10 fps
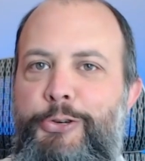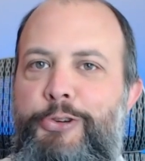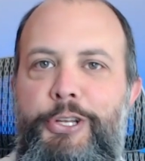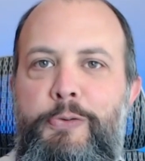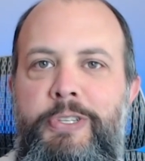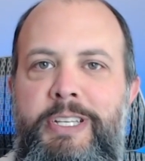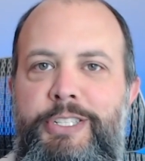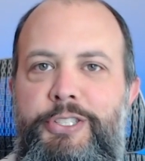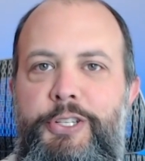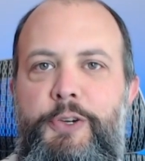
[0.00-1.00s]
You can usually
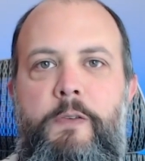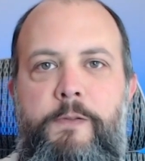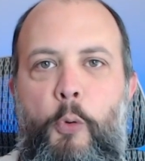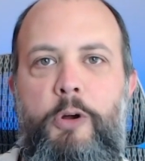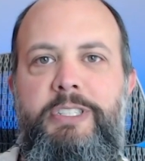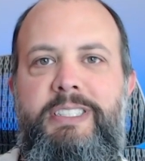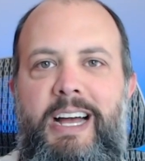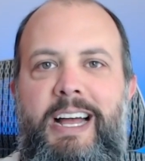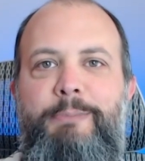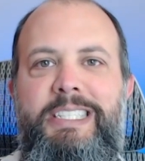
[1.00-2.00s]
just do force
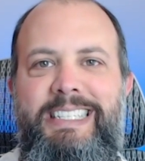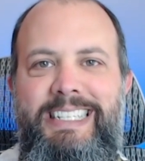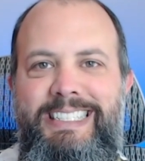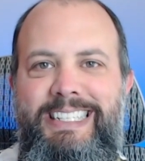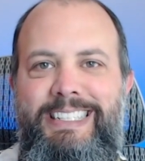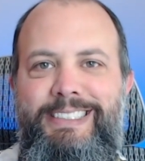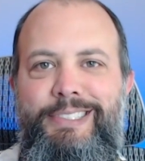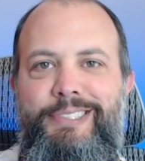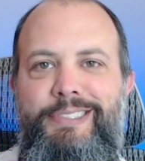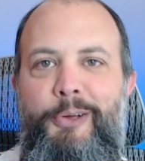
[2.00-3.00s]
times
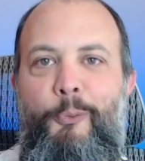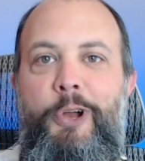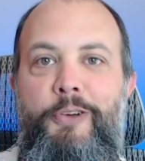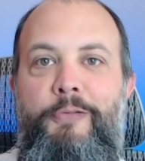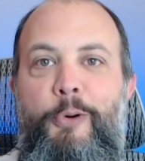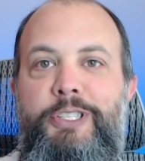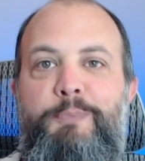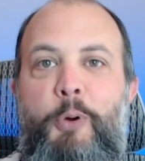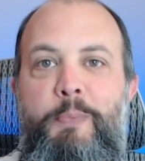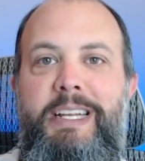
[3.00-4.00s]
distance when your force is
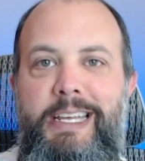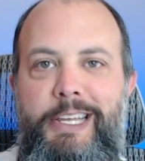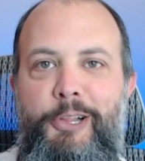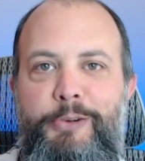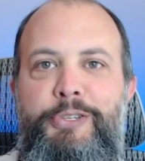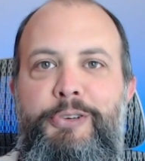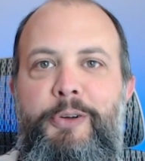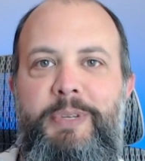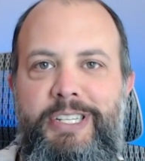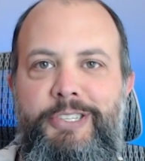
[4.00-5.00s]
perpendicular to your
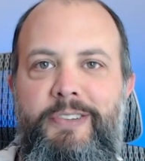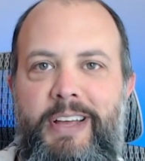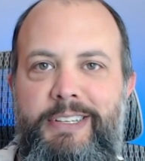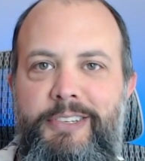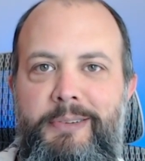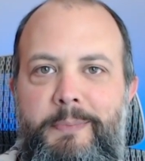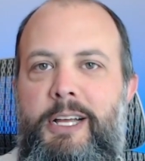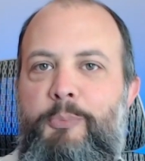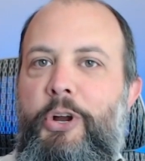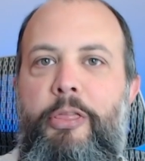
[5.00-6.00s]
position vector.
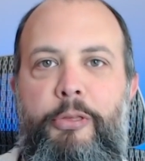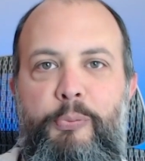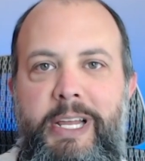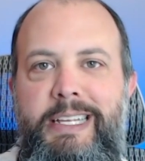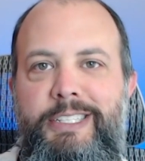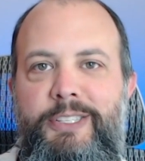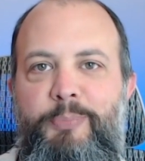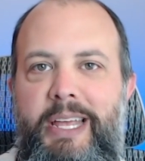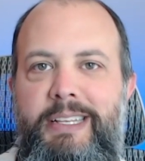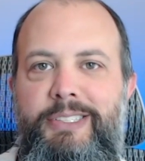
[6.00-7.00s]
But in 3D
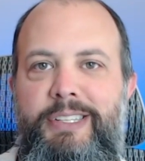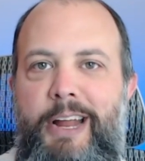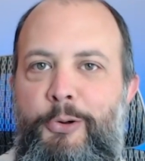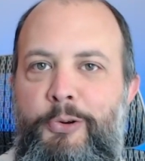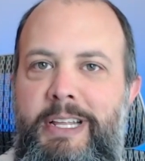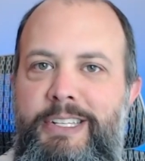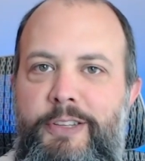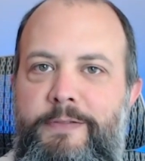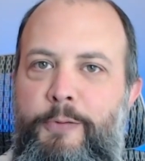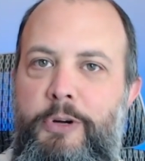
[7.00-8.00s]
space, not only is
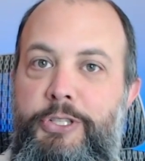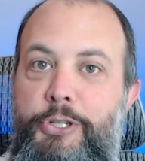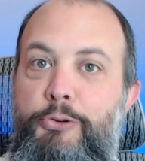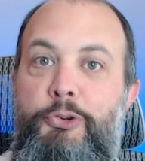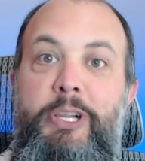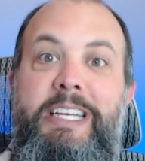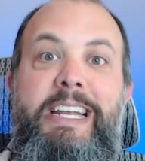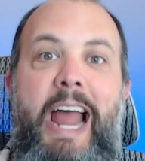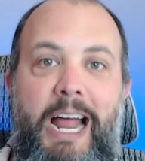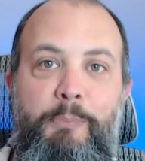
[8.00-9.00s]
the force usually
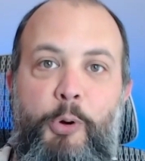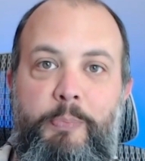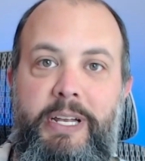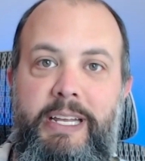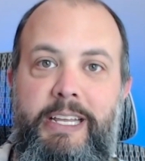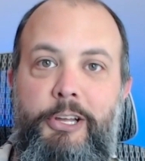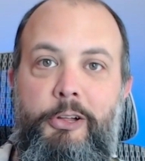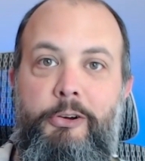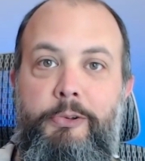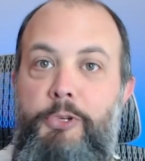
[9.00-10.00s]
not
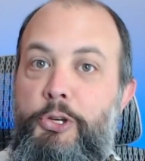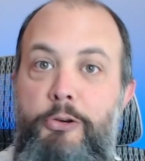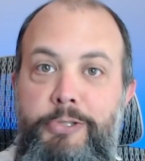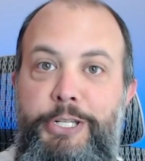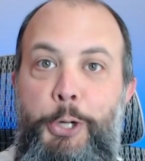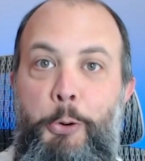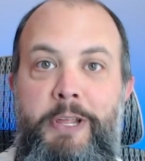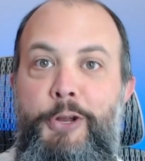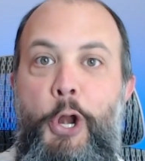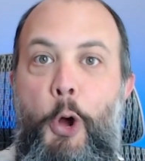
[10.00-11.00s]
perpendicular, you usually don't
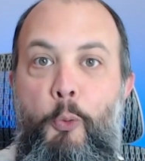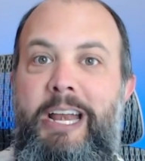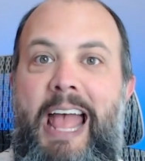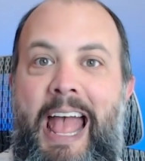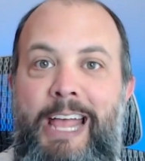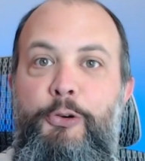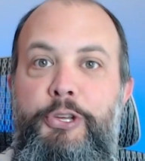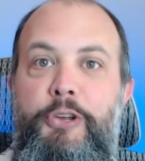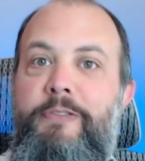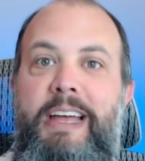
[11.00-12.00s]
even know what angle
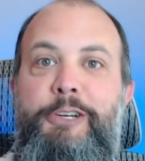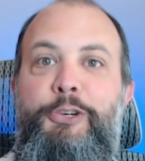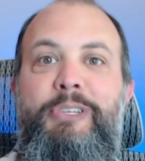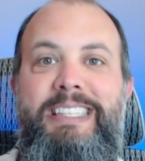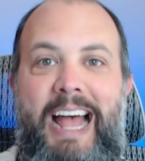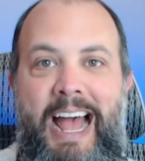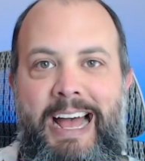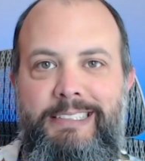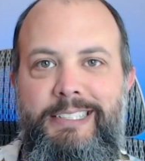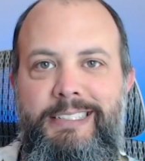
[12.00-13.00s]
your vector is
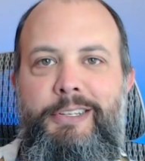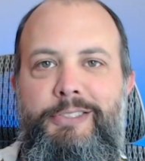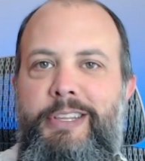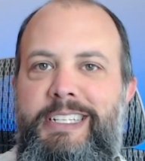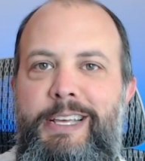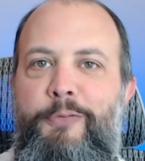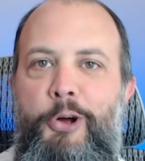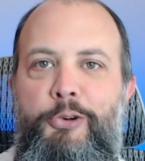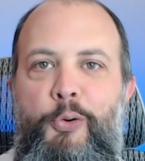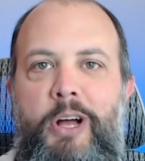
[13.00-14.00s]
at. So the
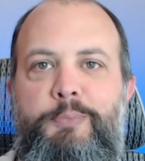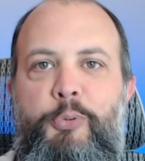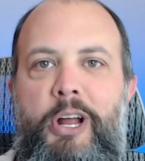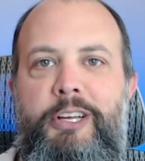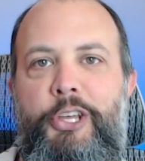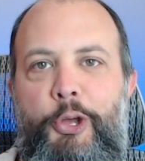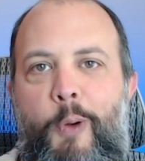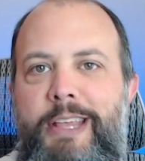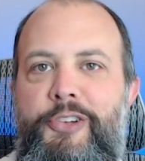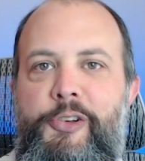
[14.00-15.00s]
default cross product
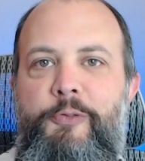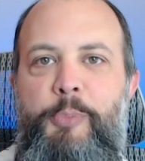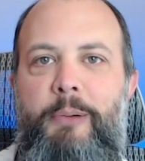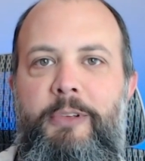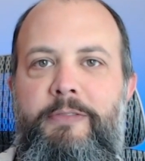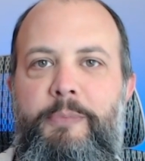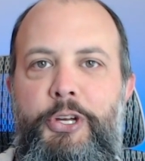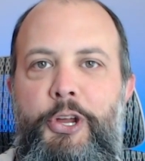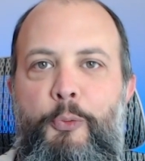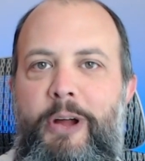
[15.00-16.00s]
equation you've probably
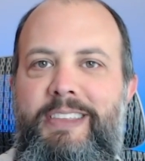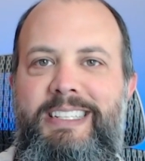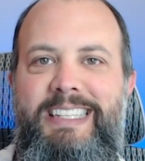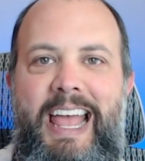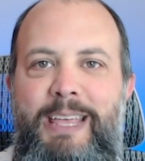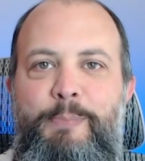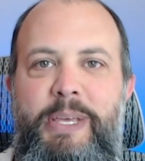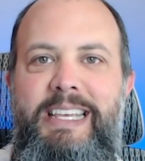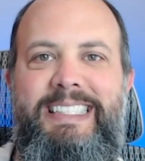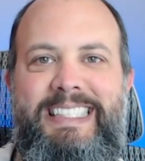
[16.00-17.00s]
familiar with is
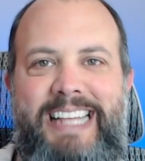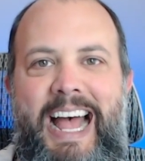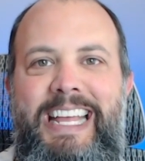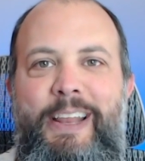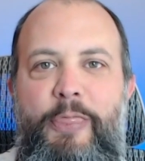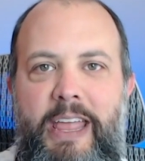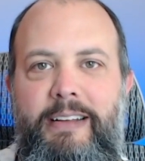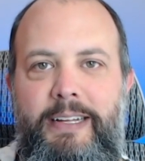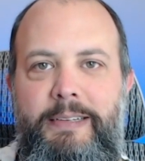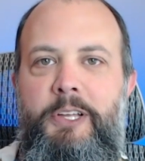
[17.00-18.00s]
AB sine
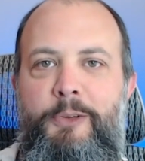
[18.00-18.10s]
theta.